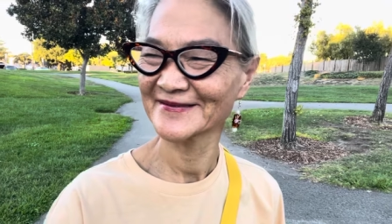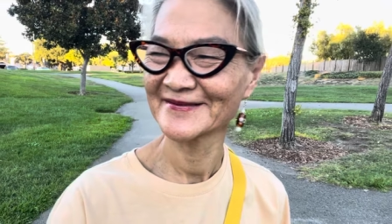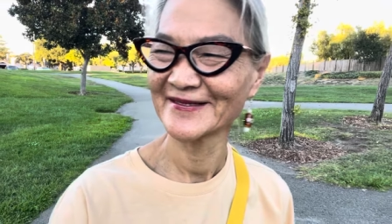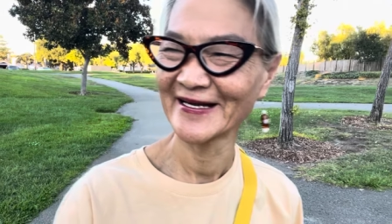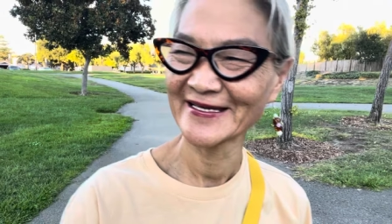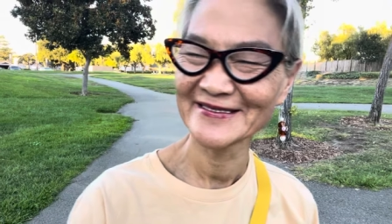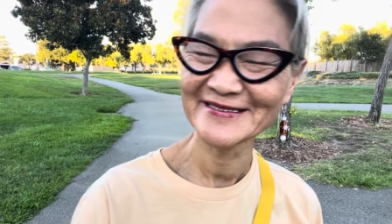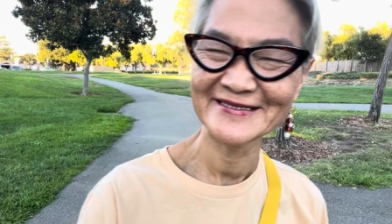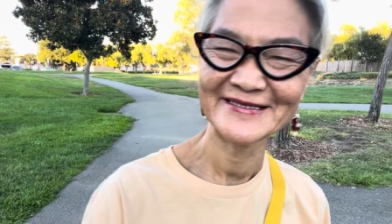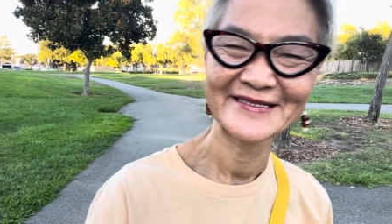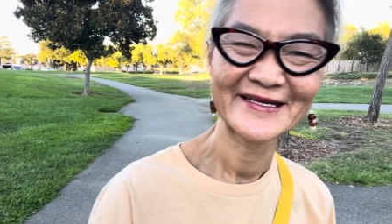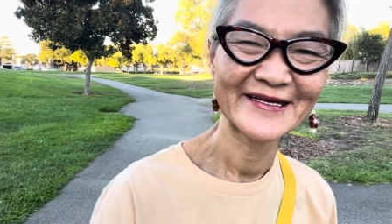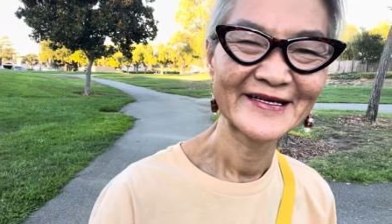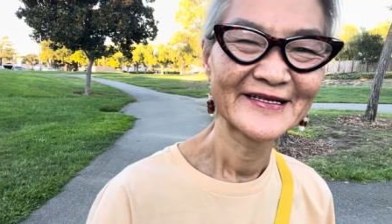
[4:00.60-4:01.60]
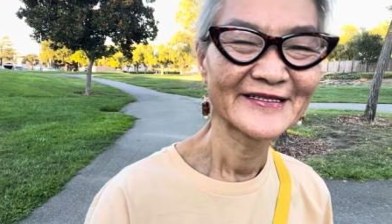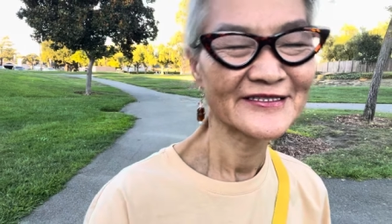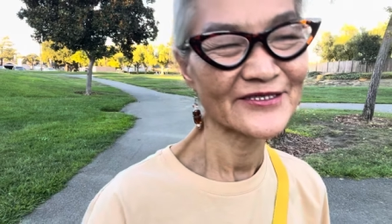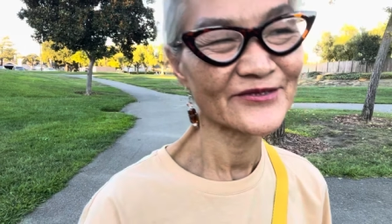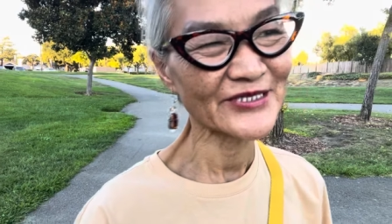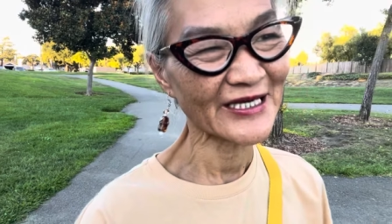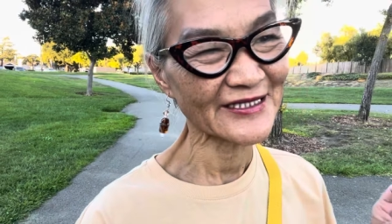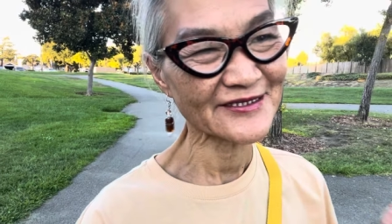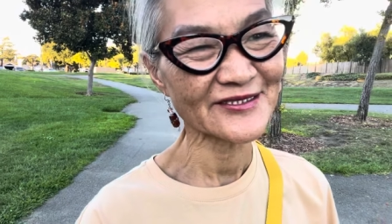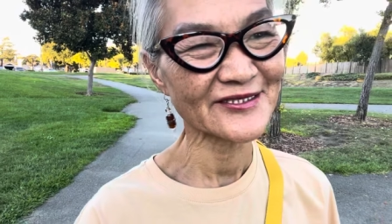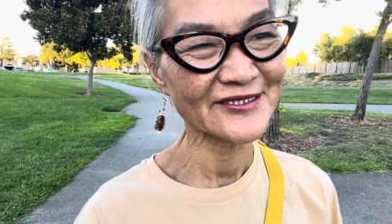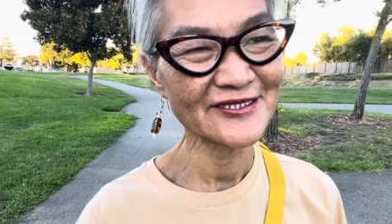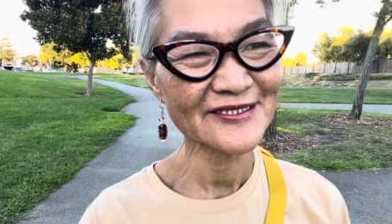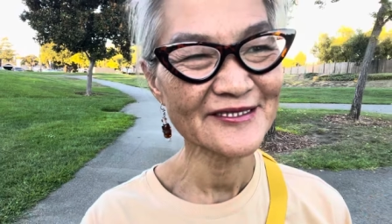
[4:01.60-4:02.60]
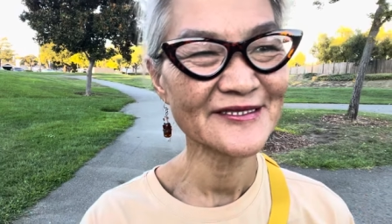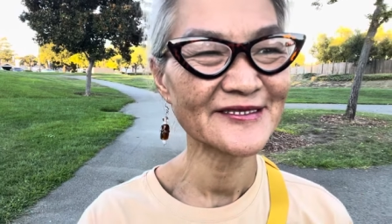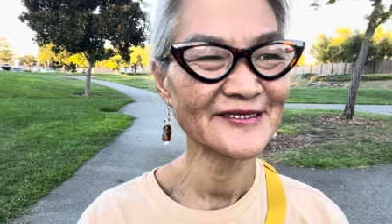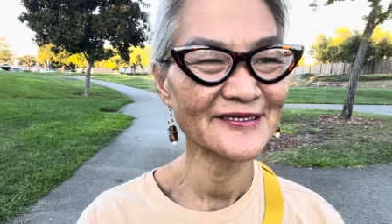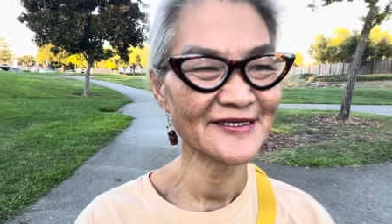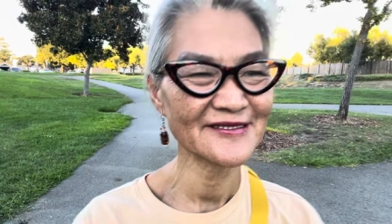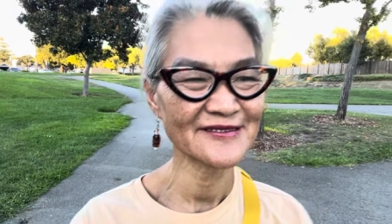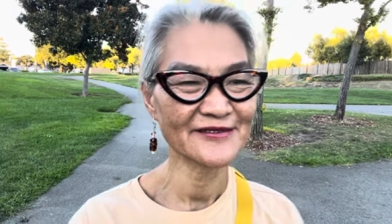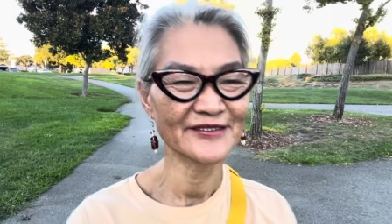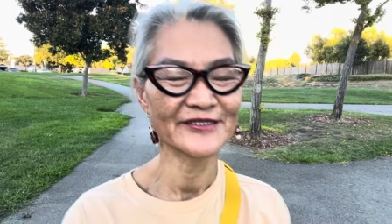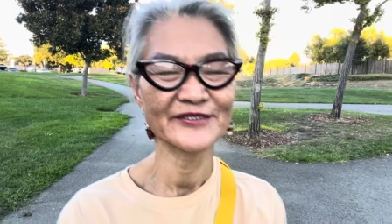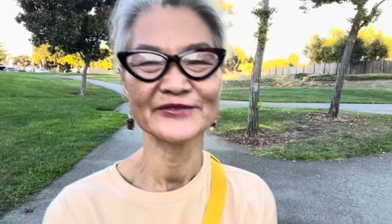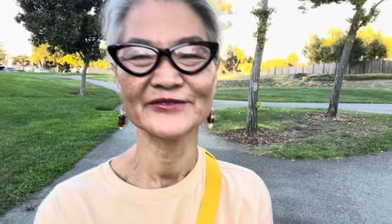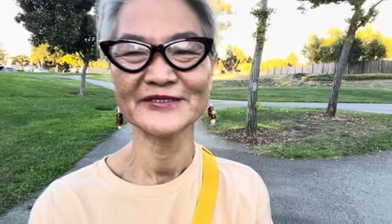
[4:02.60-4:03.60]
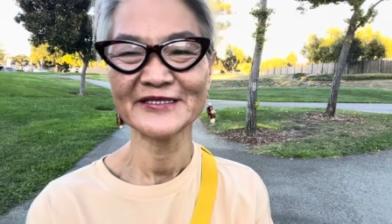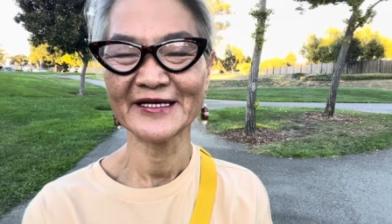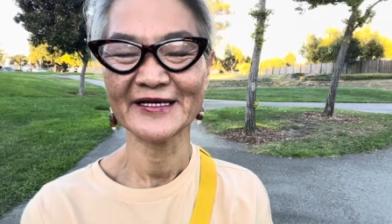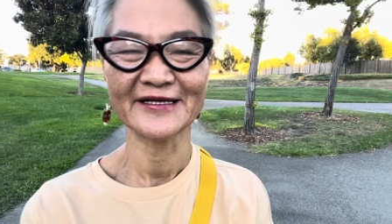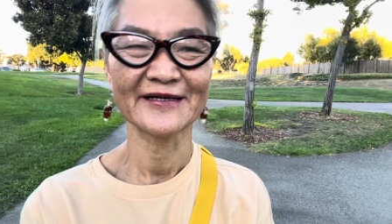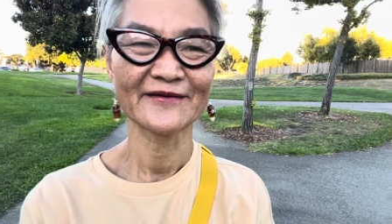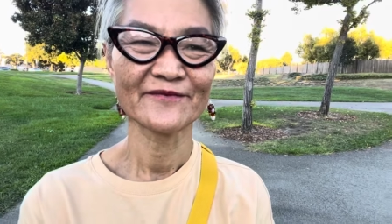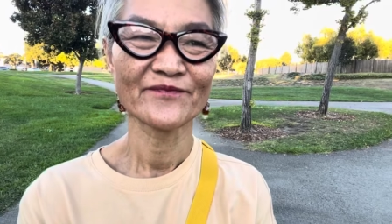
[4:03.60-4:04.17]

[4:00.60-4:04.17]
right? So that's just this little thing.